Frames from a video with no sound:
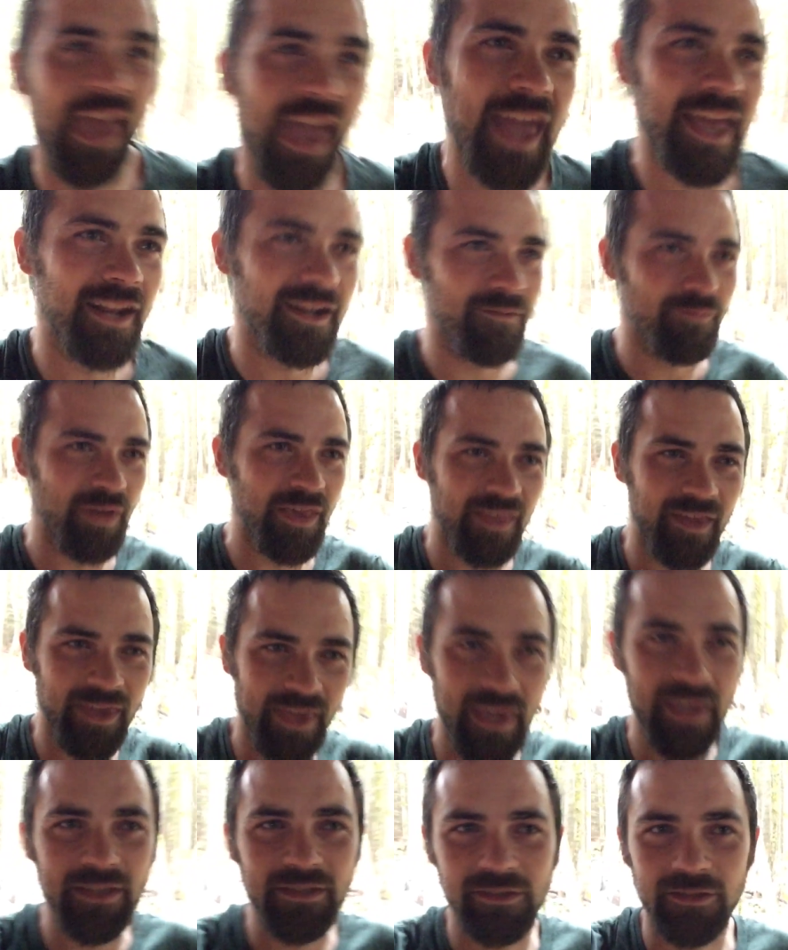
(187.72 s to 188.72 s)
handed me the
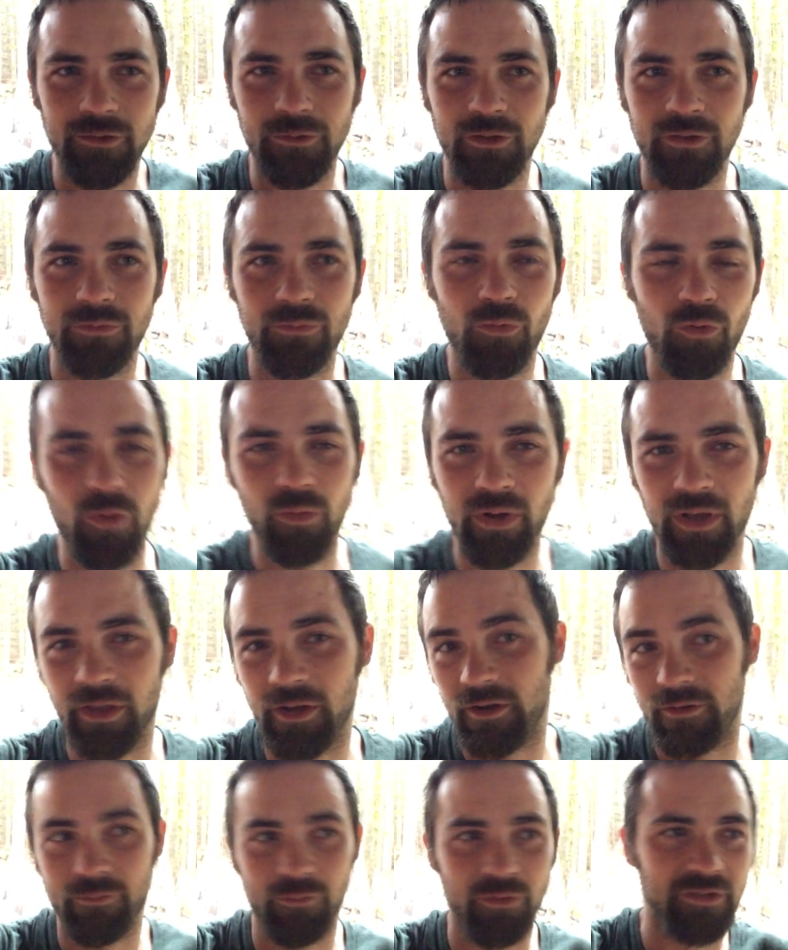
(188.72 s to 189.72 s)
keys to his
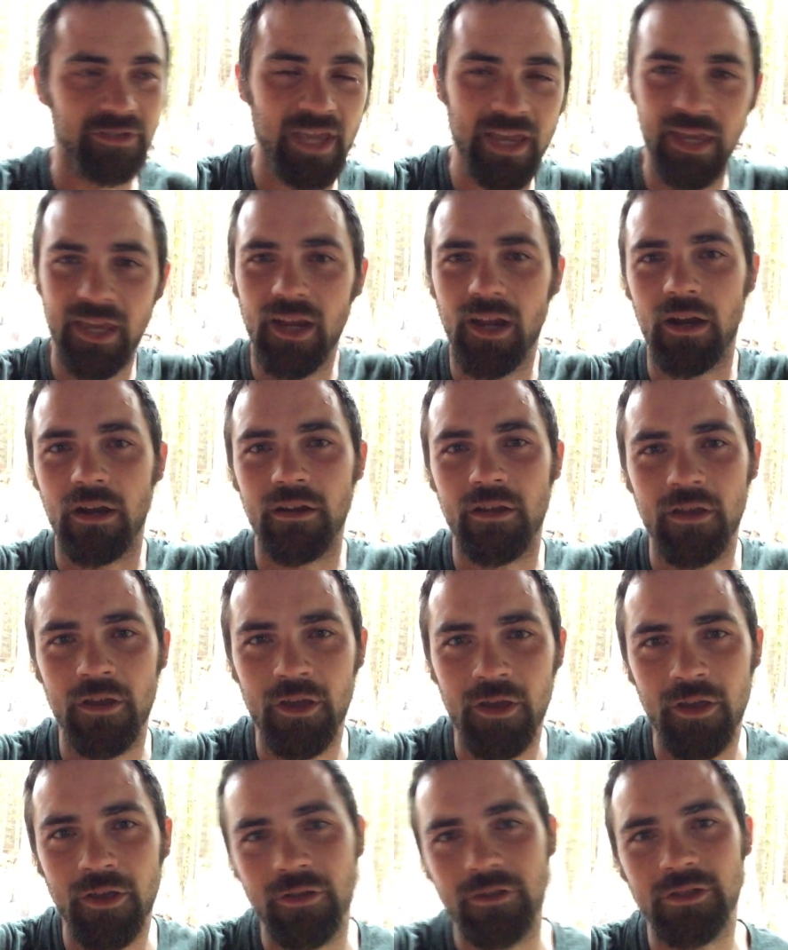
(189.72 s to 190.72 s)
4-wheeler and was like, "Here,
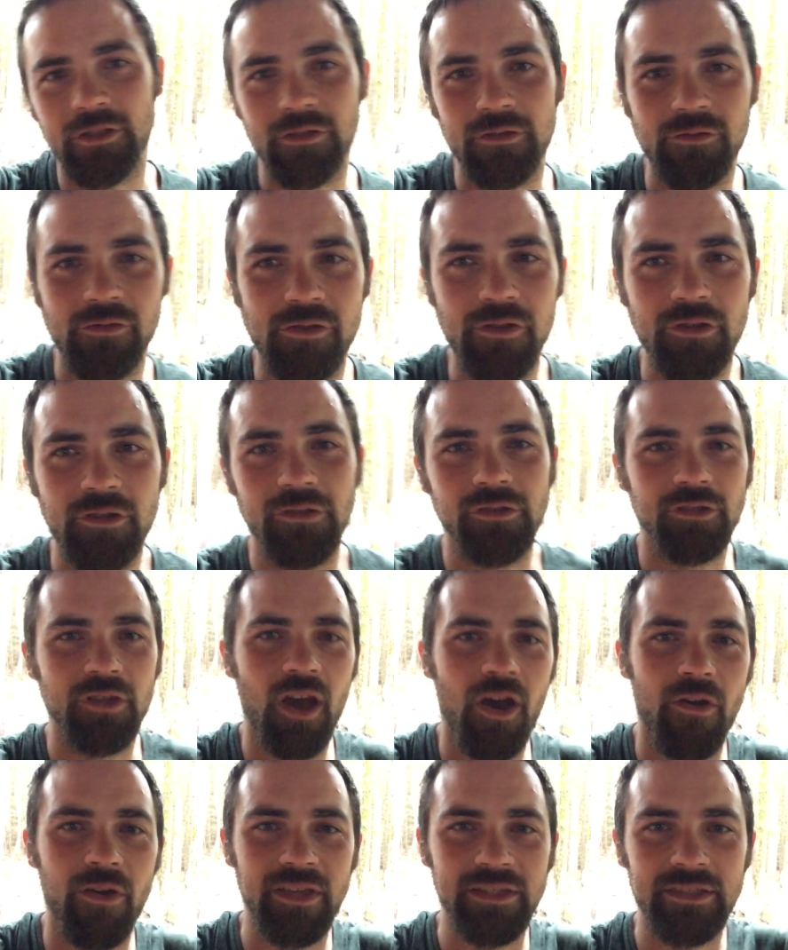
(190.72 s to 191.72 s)
you just
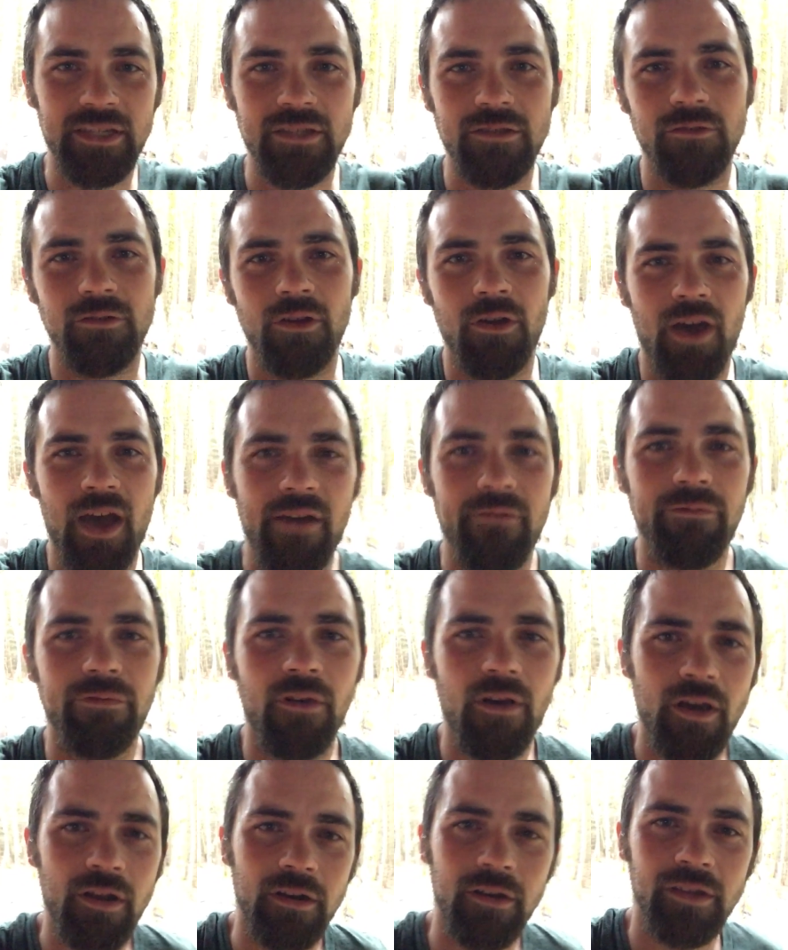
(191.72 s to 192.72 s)
go." He said, "You go have
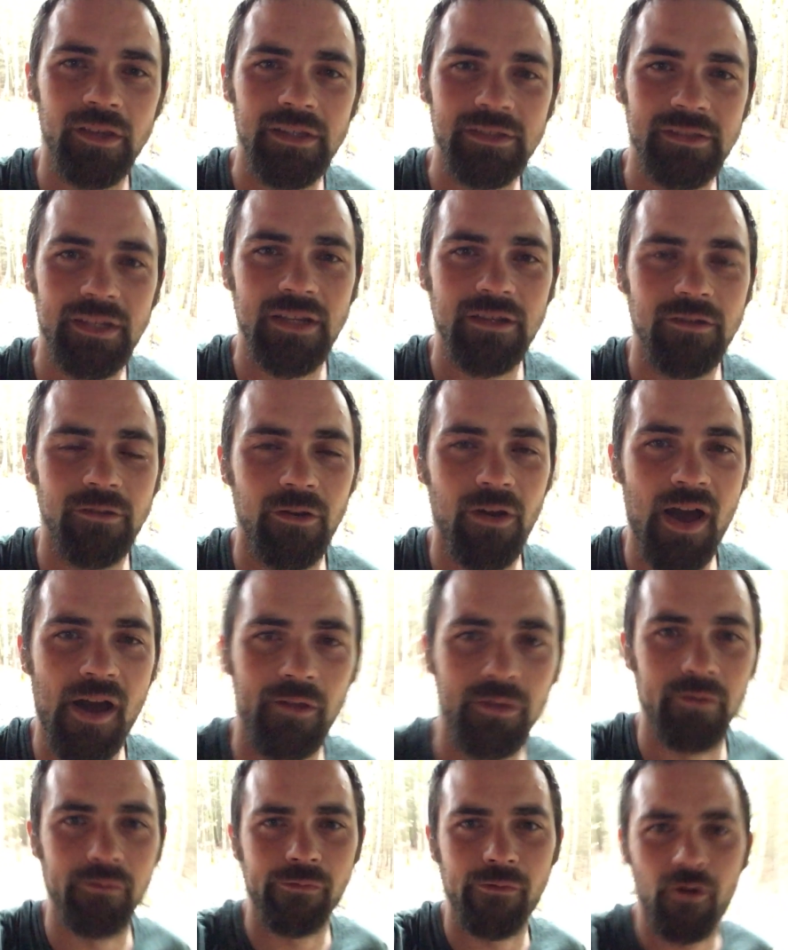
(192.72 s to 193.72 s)
fun." He said, "You go
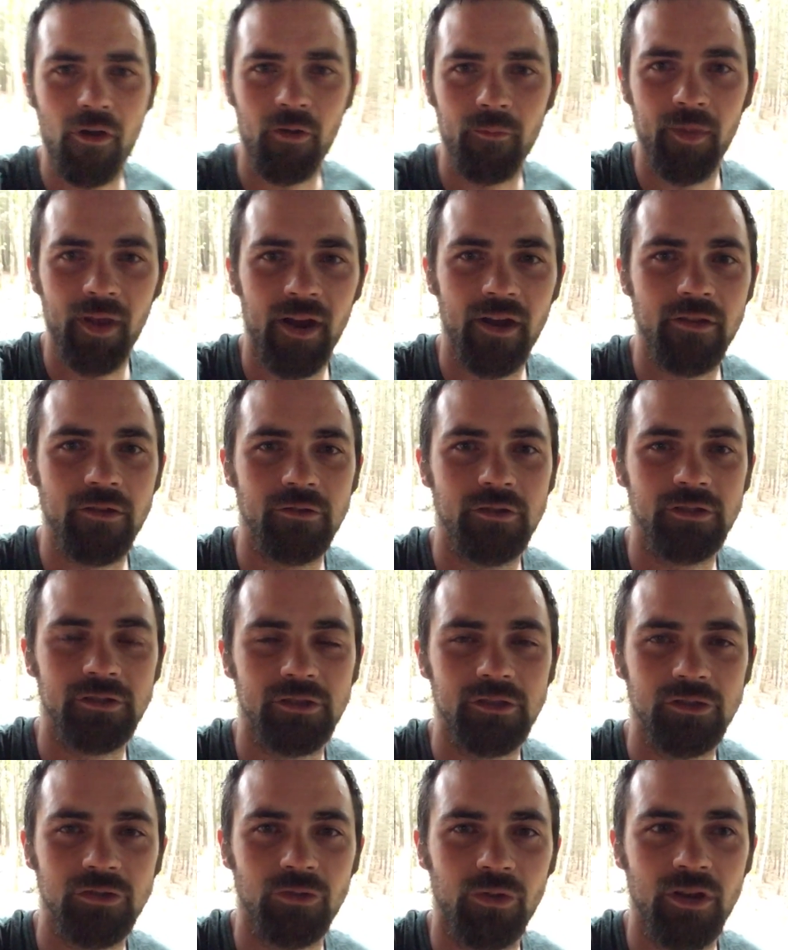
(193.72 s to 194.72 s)
out on the farm there and you
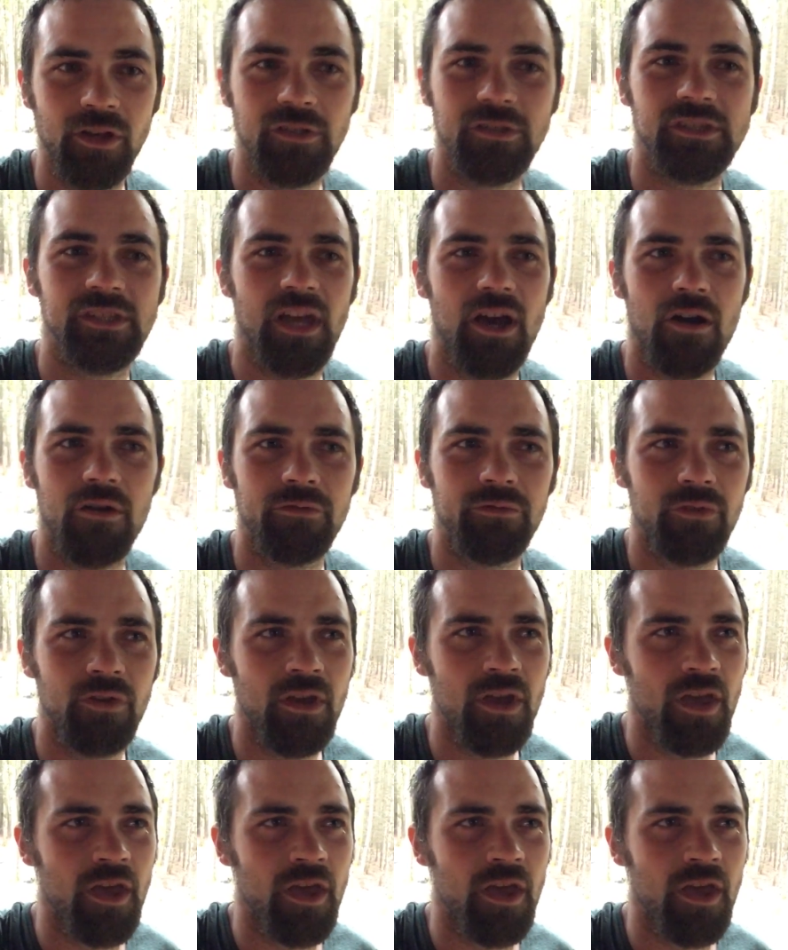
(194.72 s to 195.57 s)
just enjoy yourself."